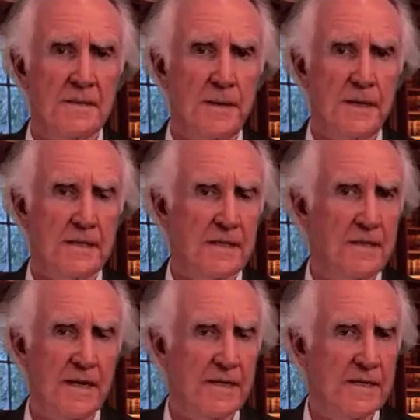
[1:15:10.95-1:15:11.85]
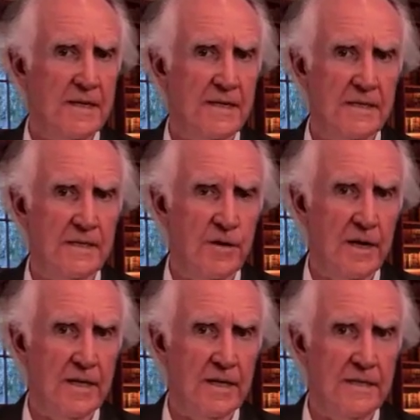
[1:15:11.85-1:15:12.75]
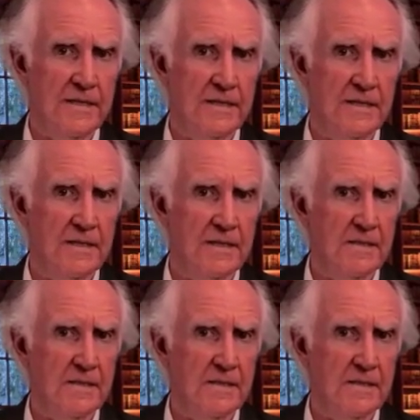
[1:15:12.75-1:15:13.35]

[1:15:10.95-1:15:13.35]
But, you know, I can hear the dry cleaners